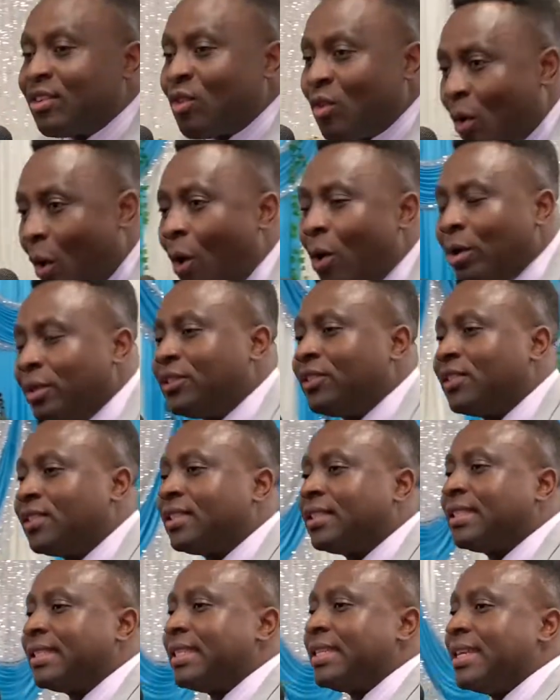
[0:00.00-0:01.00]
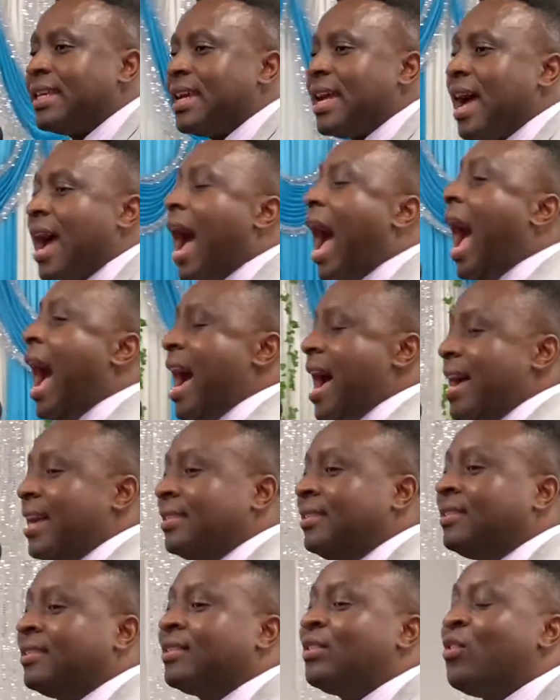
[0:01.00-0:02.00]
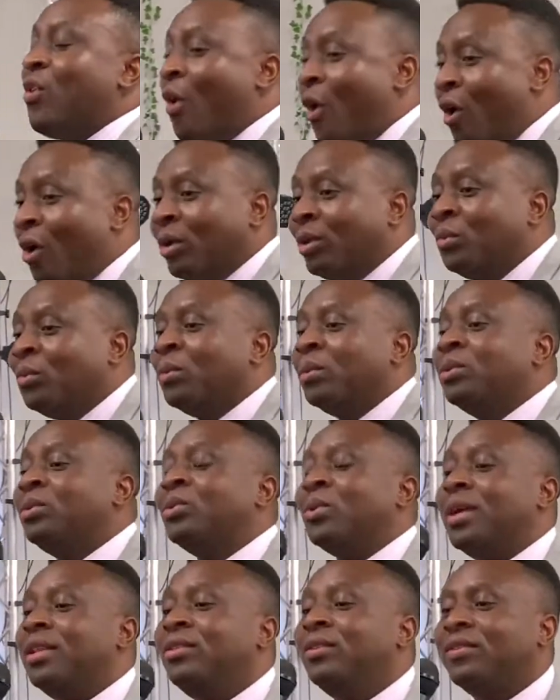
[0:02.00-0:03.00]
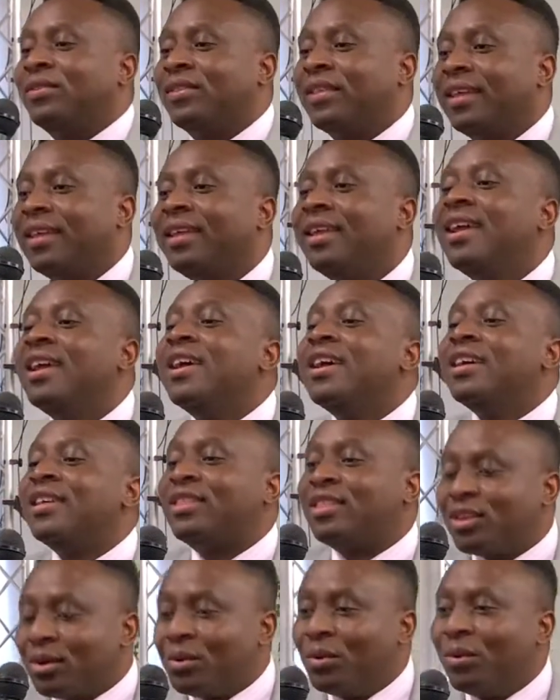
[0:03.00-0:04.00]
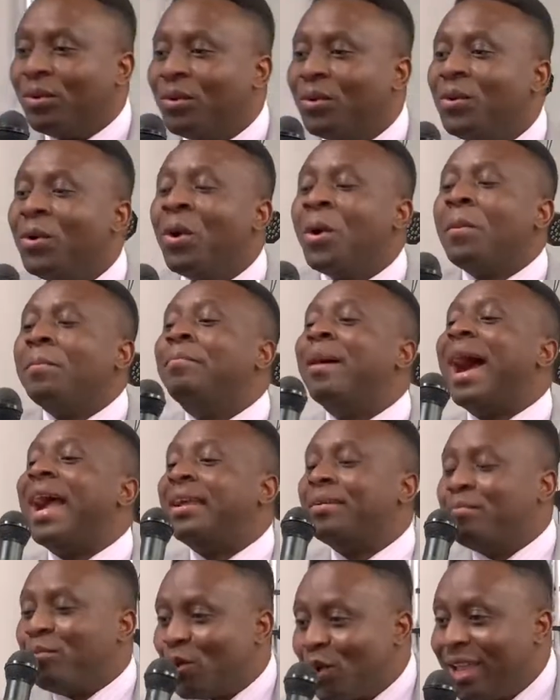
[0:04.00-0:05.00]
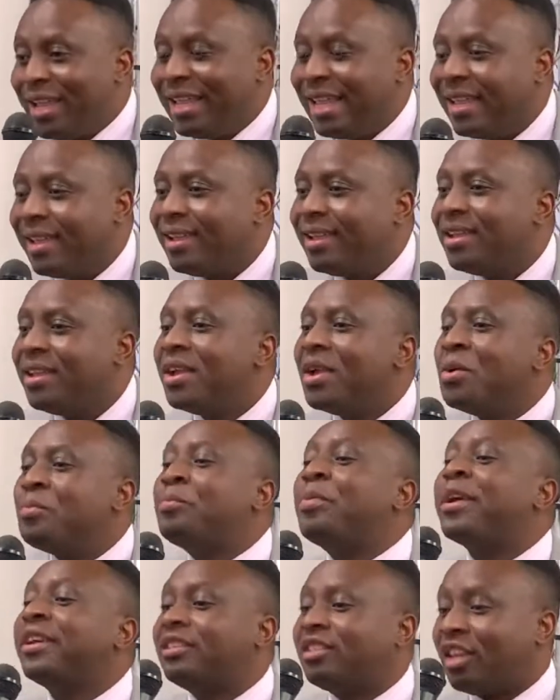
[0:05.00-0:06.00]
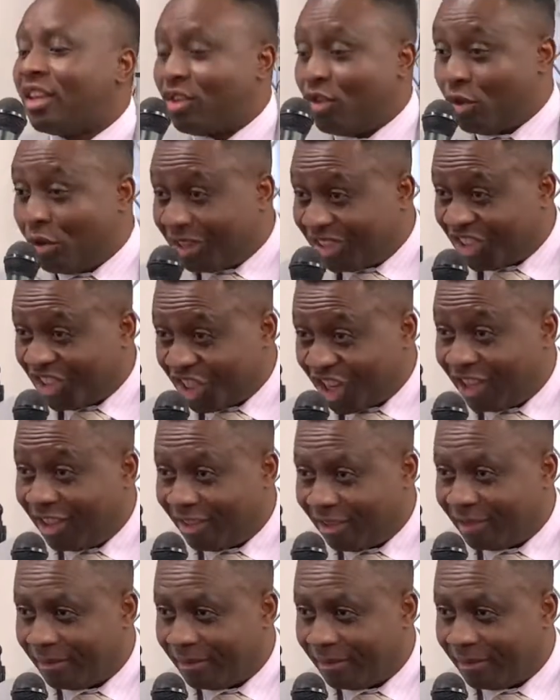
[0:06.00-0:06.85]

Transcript: cause us, God will do a new thing through by bringing persecution